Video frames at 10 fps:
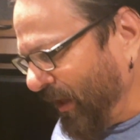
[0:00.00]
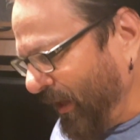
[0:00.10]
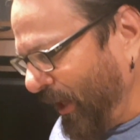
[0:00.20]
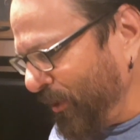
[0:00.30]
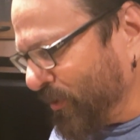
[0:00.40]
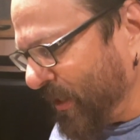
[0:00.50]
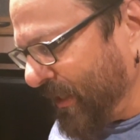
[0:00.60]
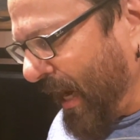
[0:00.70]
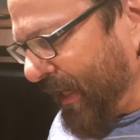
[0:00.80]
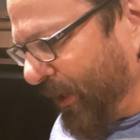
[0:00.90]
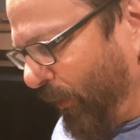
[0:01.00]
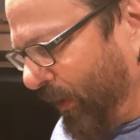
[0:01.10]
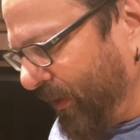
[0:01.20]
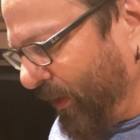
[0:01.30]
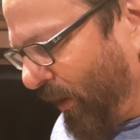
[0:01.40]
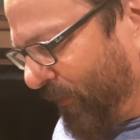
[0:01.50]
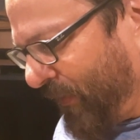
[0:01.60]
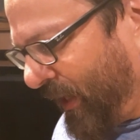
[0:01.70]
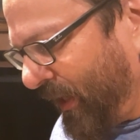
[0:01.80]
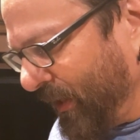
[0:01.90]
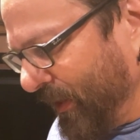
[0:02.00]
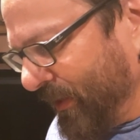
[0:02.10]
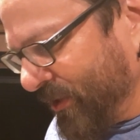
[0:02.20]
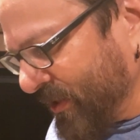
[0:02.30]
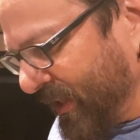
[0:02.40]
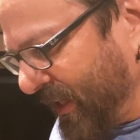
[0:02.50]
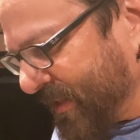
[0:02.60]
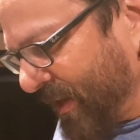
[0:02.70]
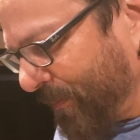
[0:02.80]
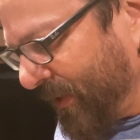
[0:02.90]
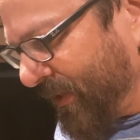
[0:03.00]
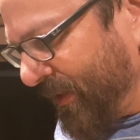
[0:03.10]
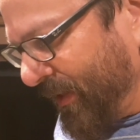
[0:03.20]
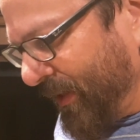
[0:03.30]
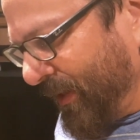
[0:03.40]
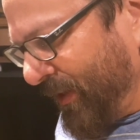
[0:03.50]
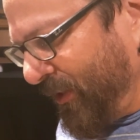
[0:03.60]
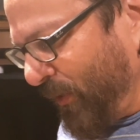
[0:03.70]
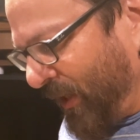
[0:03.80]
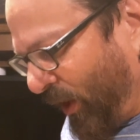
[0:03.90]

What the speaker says: and you see Daddy go into the RV just to get something, you get